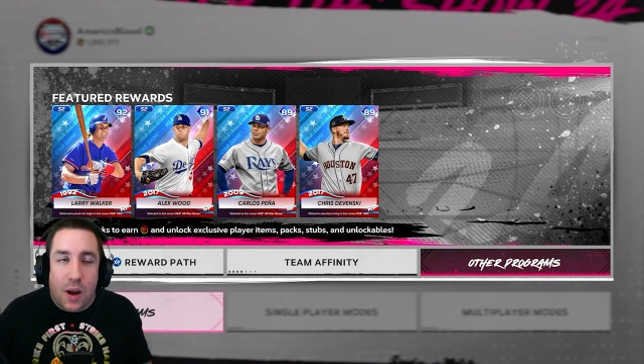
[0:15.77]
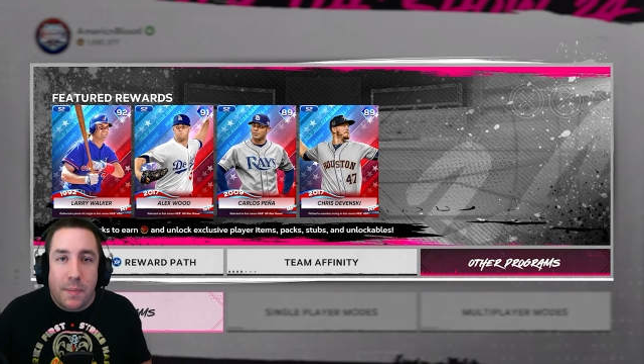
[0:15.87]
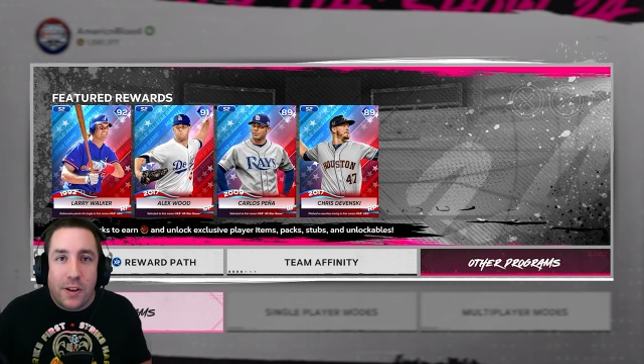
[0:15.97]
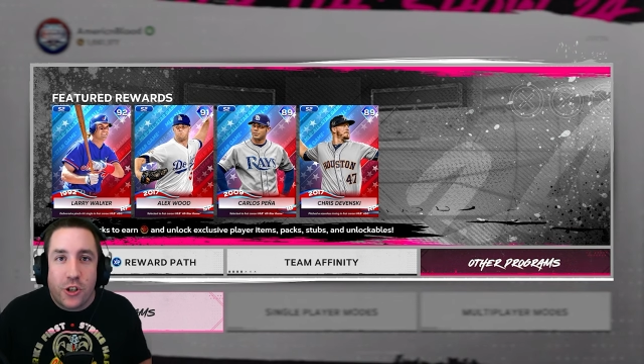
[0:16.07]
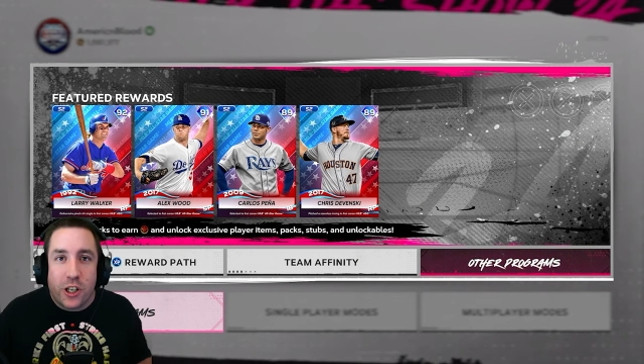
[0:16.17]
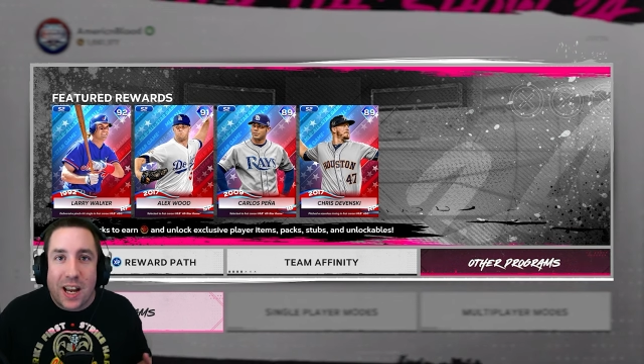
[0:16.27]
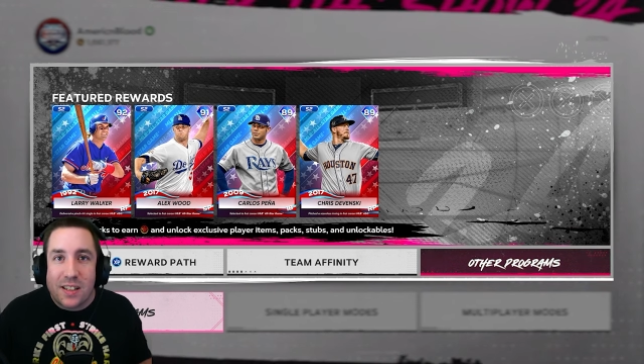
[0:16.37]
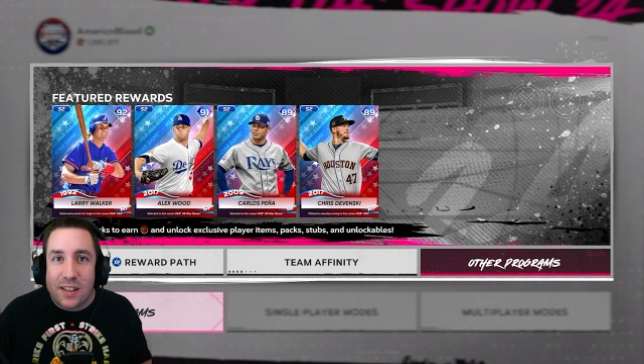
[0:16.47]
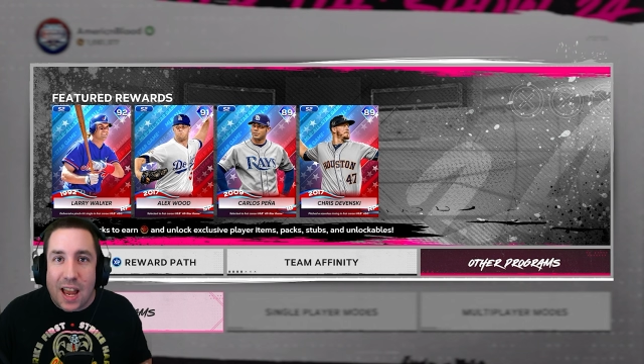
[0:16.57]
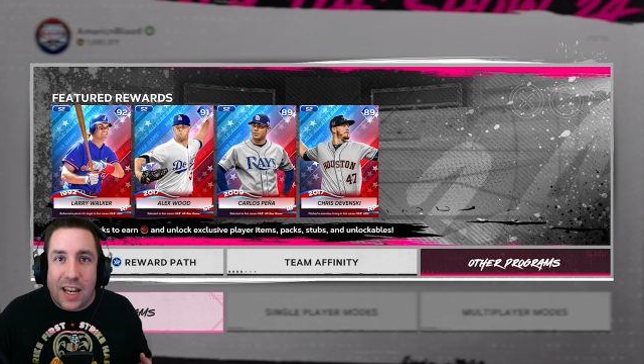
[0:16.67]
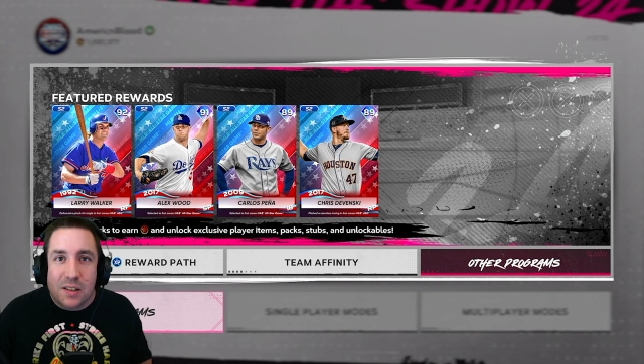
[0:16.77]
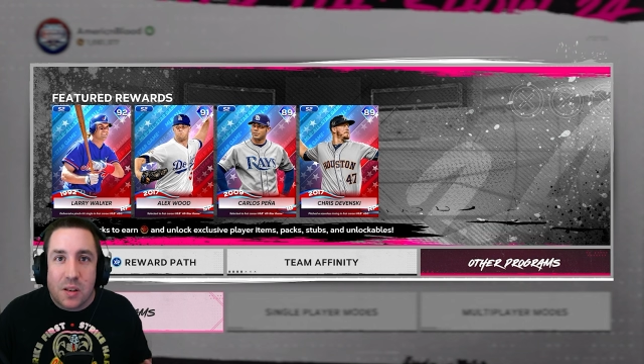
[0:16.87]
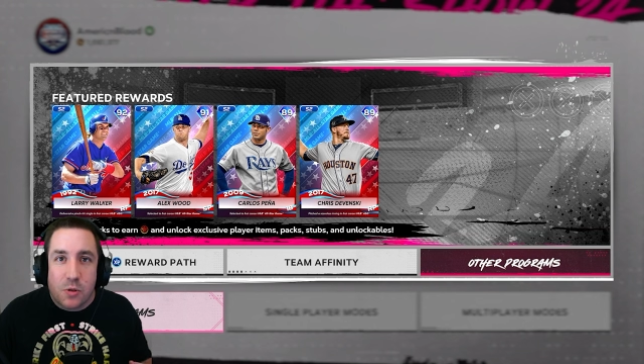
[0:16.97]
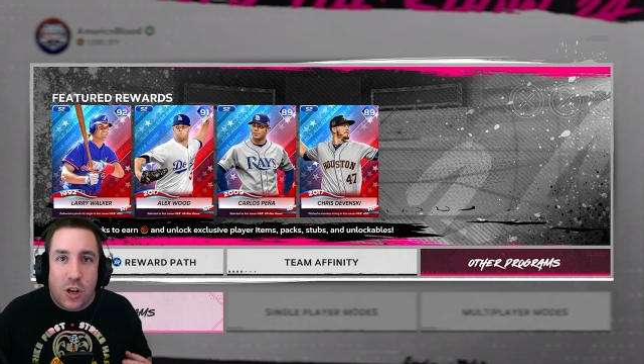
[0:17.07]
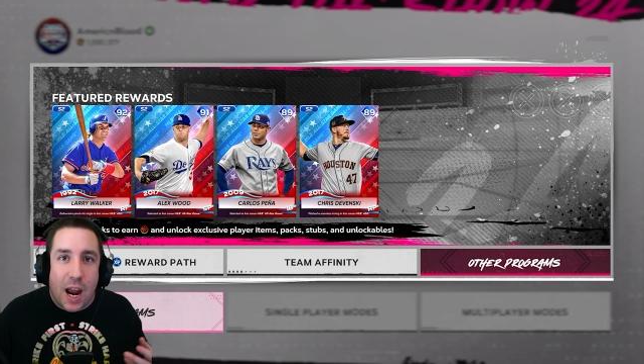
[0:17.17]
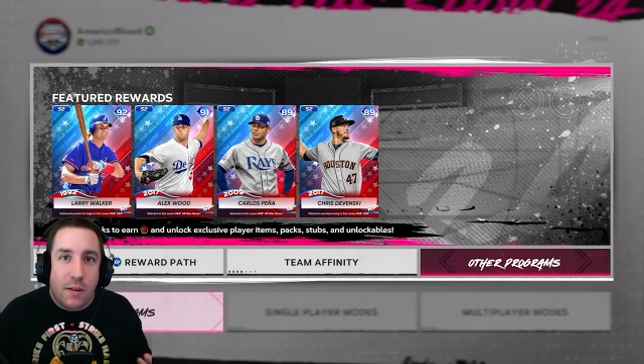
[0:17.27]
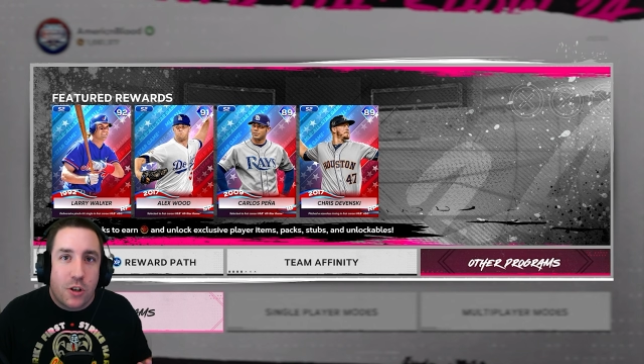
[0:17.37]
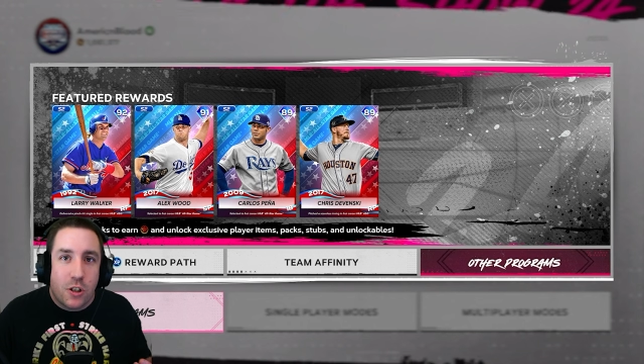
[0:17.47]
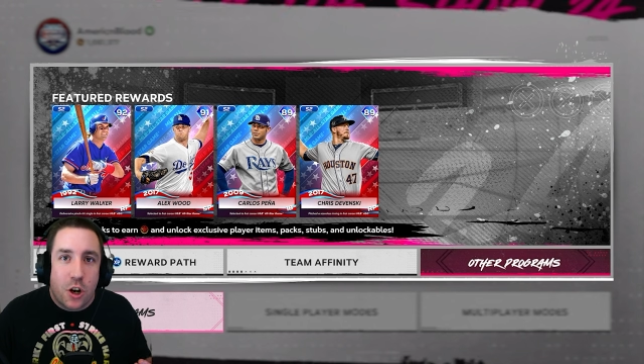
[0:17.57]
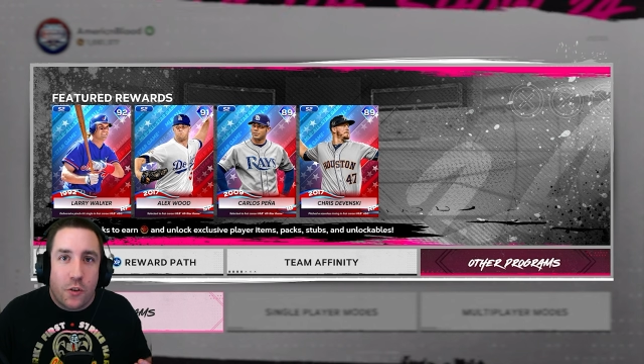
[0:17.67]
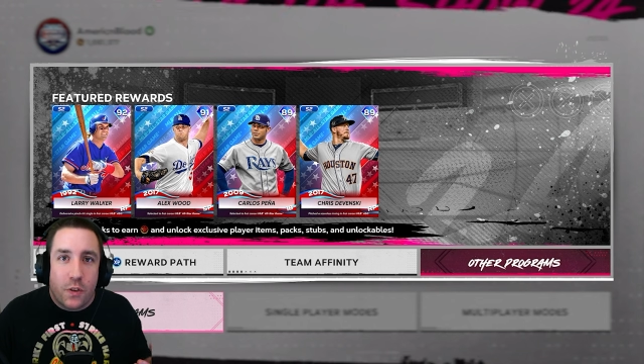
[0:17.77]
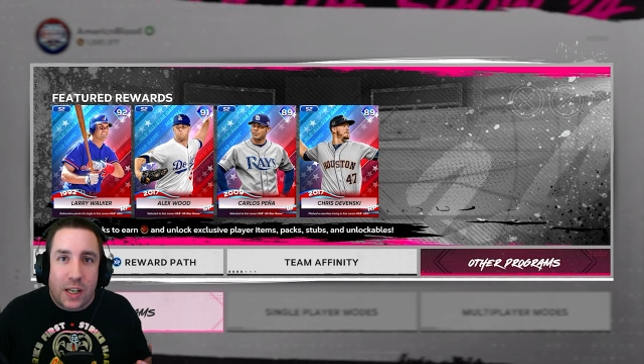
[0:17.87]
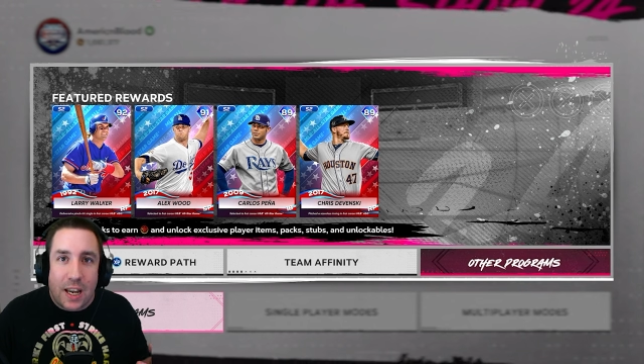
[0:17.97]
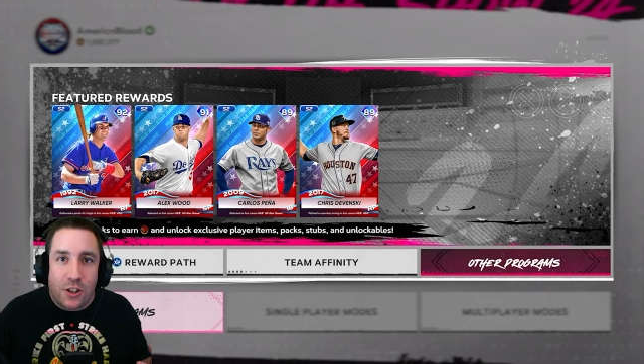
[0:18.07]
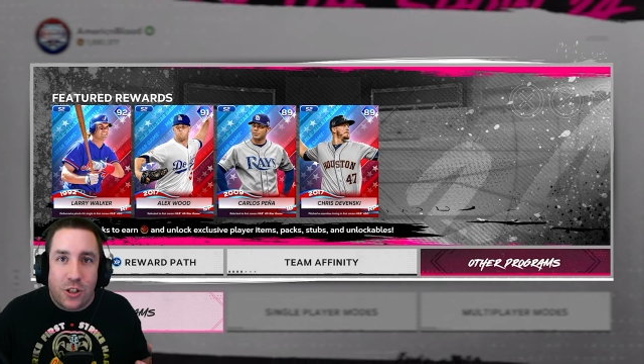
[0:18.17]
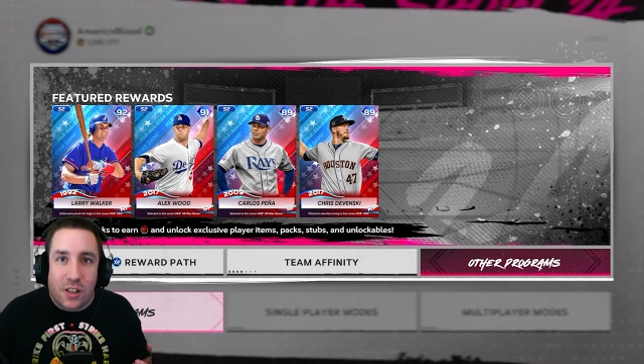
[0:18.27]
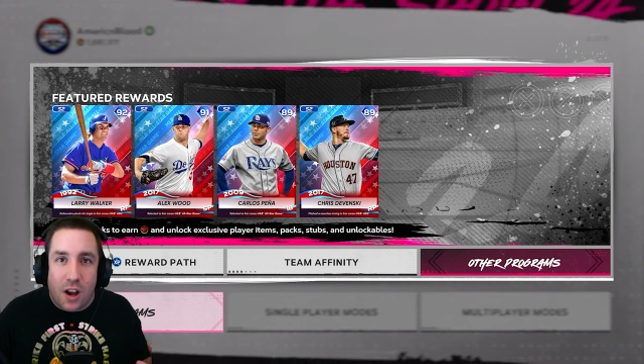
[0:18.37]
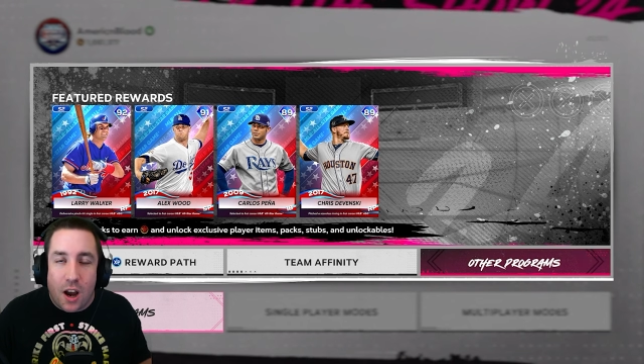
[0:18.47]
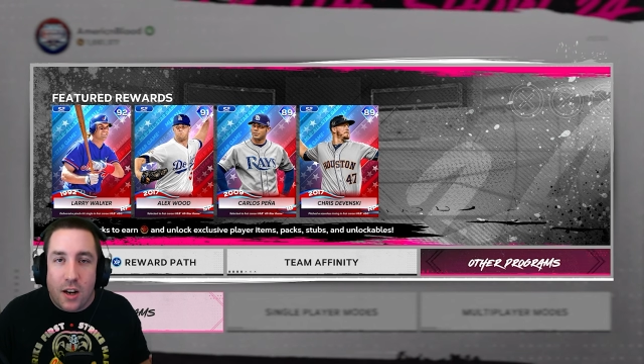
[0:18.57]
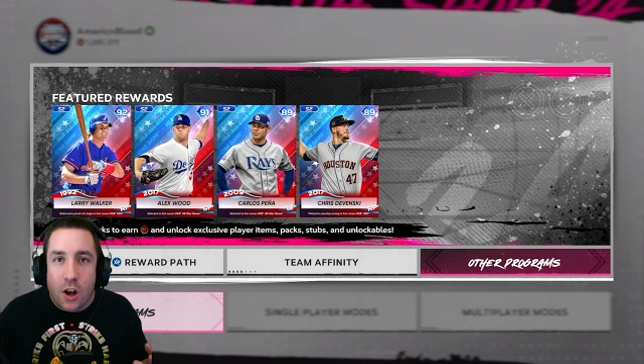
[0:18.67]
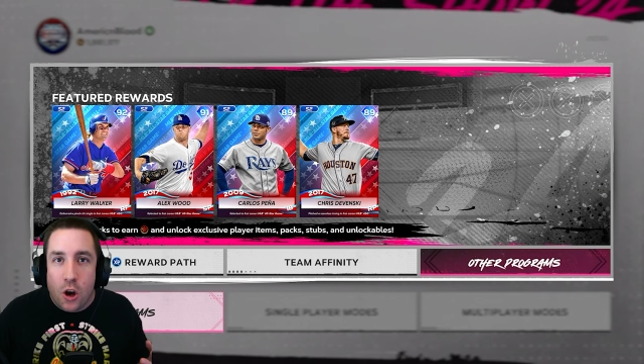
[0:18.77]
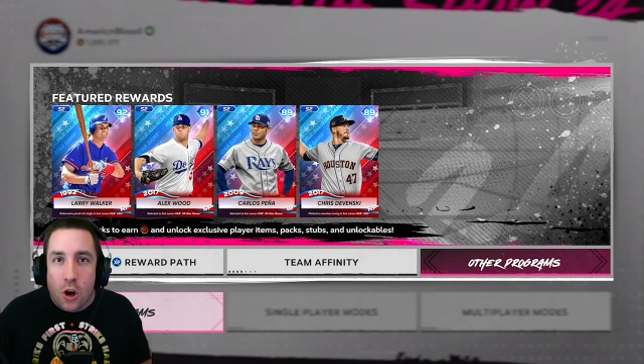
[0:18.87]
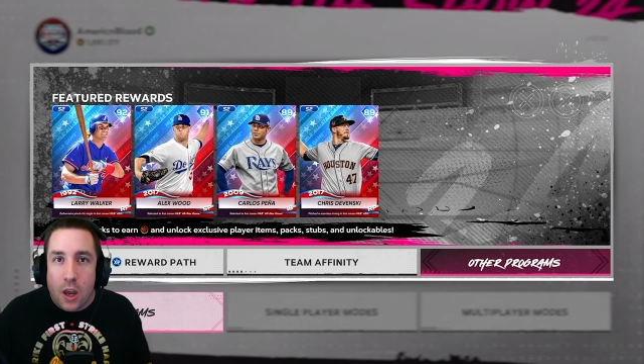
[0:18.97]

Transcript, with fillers: And be sure you guys like and subscribe, turn notifications on,